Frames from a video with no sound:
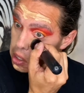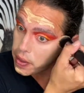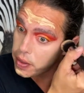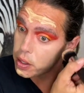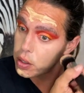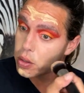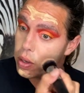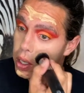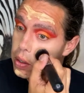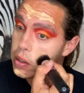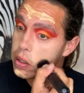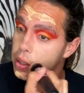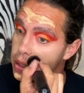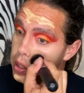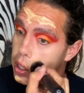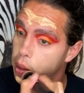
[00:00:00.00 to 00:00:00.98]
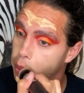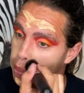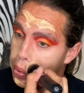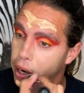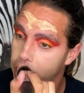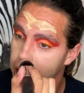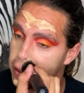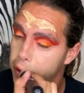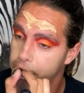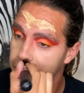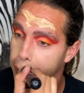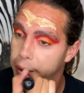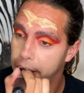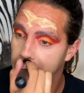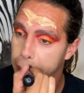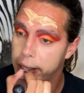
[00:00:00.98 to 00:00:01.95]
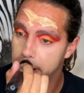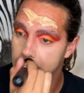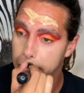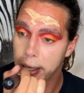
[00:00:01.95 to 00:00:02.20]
And the trick with using a brush for foundation